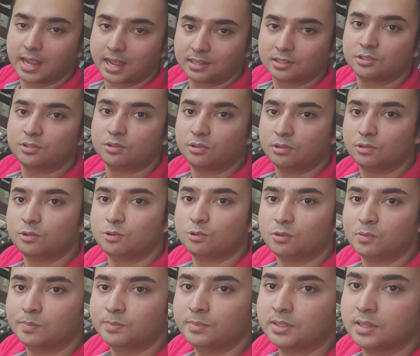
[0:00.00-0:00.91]
cast on
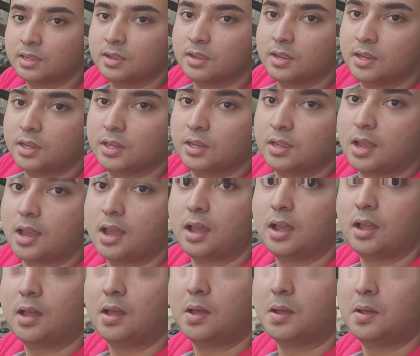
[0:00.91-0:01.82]
combs.
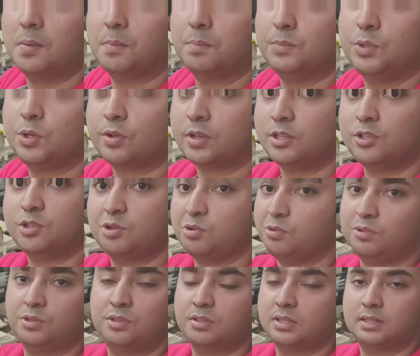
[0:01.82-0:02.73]
Um, you can
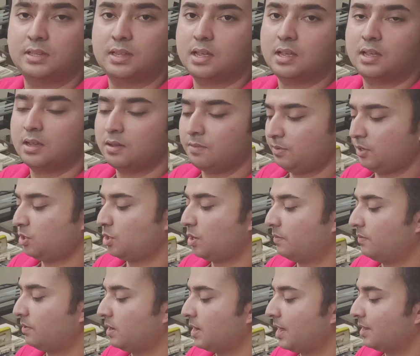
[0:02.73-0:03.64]
choose uh,
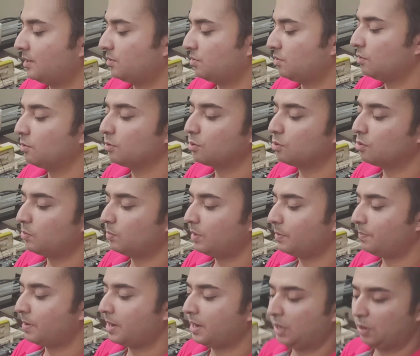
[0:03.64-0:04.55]
whichever cast on comb
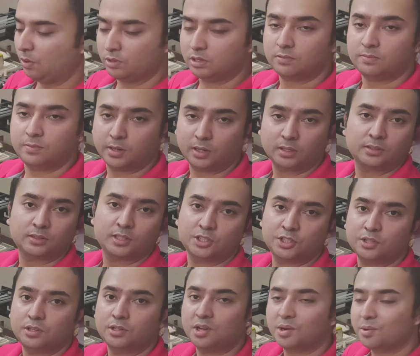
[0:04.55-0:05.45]
depending on the work that
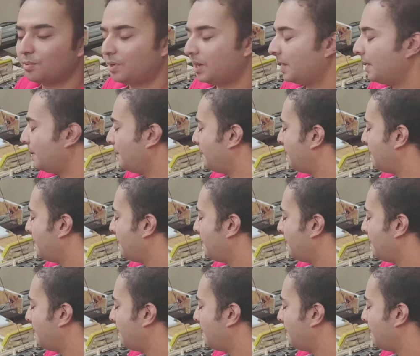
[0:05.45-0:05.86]
you're doing.